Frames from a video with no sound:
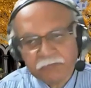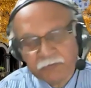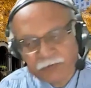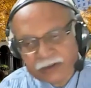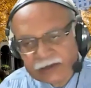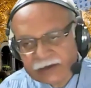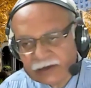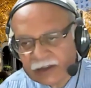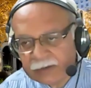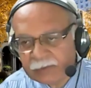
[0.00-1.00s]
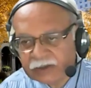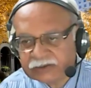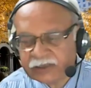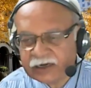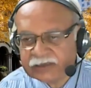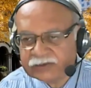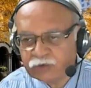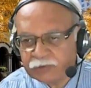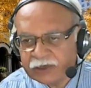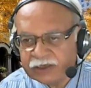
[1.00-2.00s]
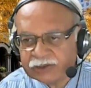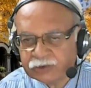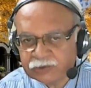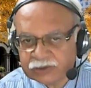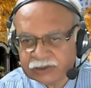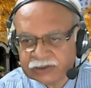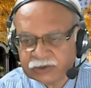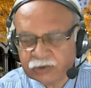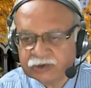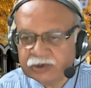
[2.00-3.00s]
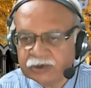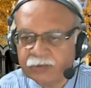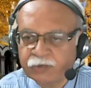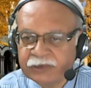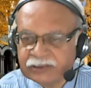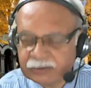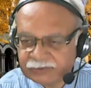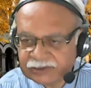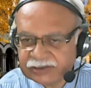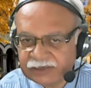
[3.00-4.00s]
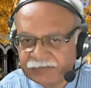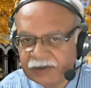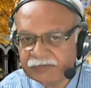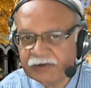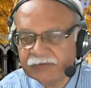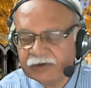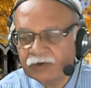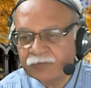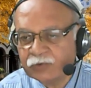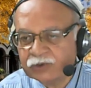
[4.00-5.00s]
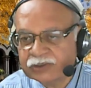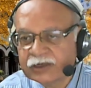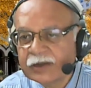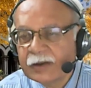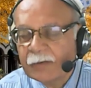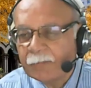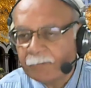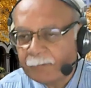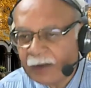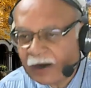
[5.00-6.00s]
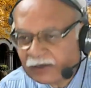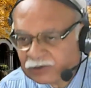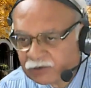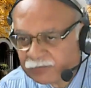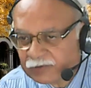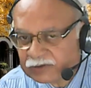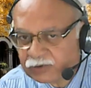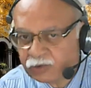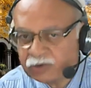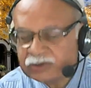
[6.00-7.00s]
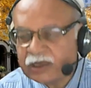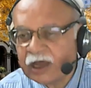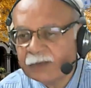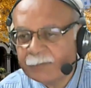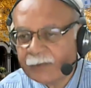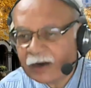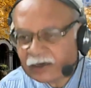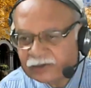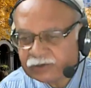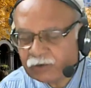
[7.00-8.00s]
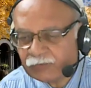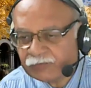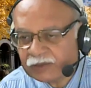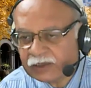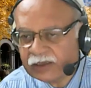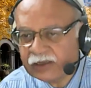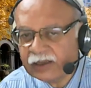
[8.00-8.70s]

whether it can, because there are so many issues in this course, so many subjects that we have covered, of course, parts of this course are parts of the